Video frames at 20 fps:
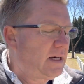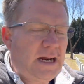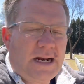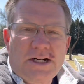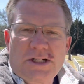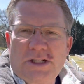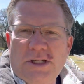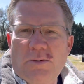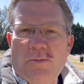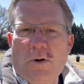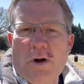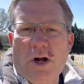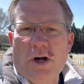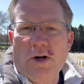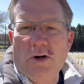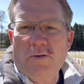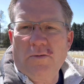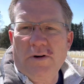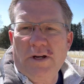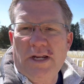actually walk
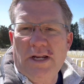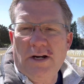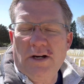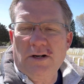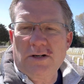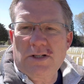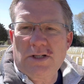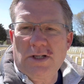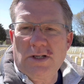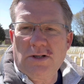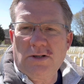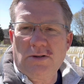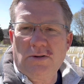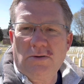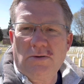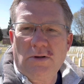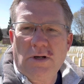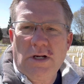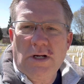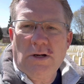over here
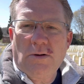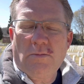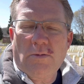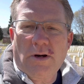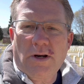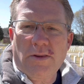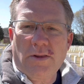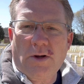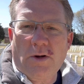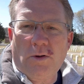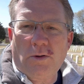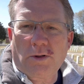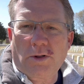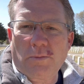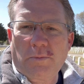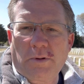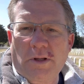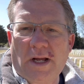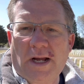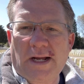to one of the older
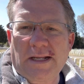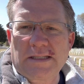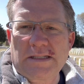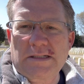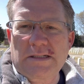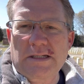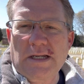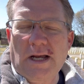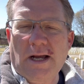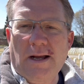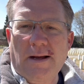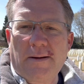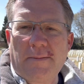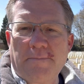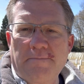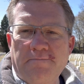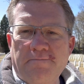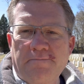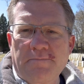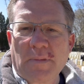plots because
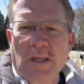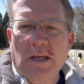um,